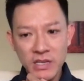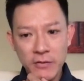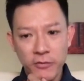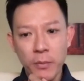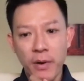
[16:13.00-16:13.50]

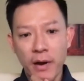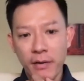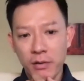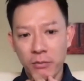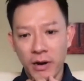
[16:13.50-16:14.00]
for
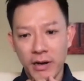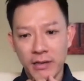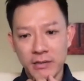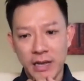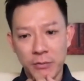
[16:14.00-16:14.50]
perio
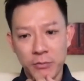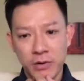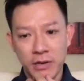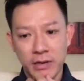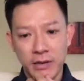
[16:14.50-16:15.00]
wise, I
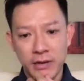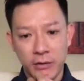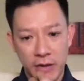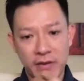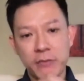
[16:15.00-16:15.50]
would, you
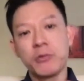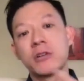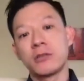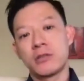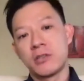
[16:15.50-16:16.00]
know, if I would
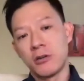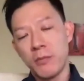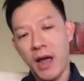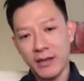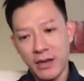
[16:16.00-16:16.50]
go
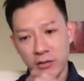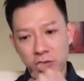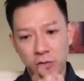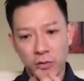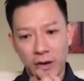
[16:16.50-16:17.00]
back in dental
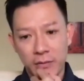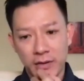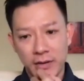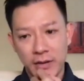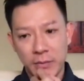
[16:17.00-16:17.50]
school, I
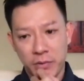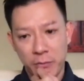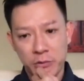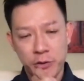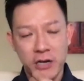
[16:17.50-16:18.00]

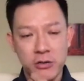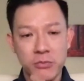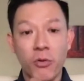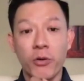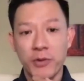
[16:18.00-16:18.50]
probably would try to do
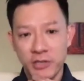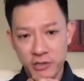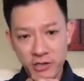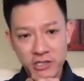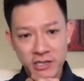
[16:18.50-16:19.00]
more
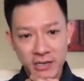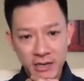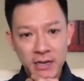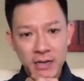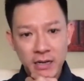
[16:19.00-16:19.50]
research,
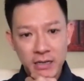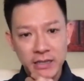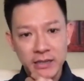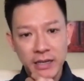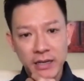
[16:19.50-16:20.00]
because I
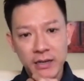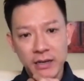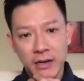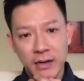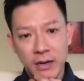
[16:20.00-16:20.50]
okay. think
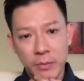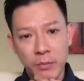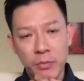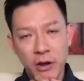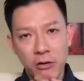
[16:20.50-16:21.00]
um,
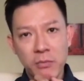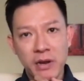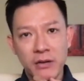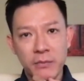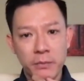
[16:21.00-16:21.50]
perio
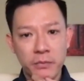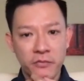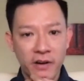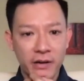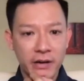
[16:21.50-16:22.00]
being a
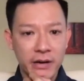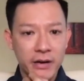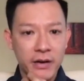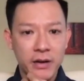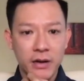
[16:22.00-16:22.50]
very
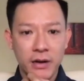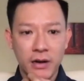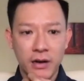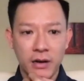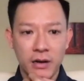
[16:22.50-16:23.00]

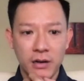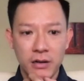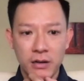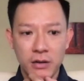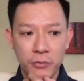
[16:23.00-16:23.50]
uh,
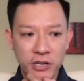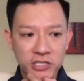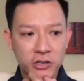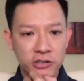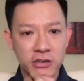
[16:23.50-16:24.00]

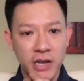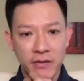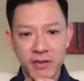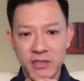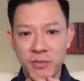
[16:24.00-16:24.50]
research and
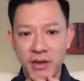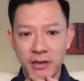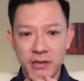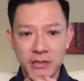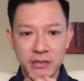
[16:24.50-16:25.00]

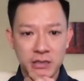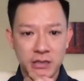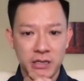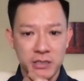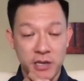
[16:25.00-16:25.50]
evidence-based
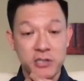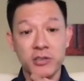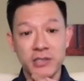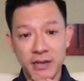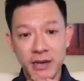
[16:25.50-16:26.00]
uh,
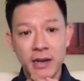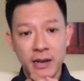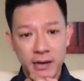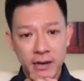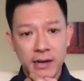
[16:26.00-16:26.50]
specialty,
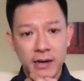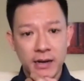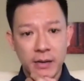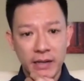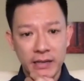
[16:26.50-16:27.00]
mm-hmm.
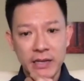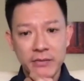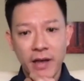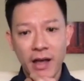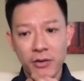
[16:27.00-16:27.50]
uh, I think they
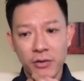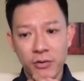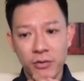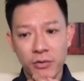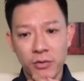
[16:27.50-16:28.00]

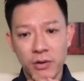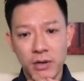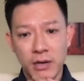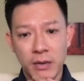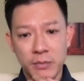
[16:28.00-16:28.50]
value
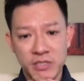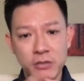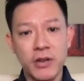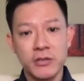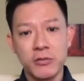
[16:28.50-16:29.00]
um,
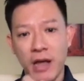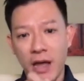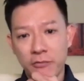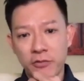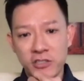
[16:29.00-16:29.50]
students who
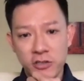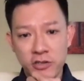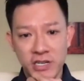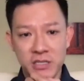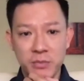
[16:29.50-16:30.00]
have research
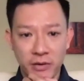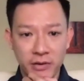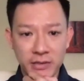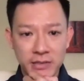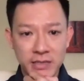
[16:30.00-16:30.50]
experience.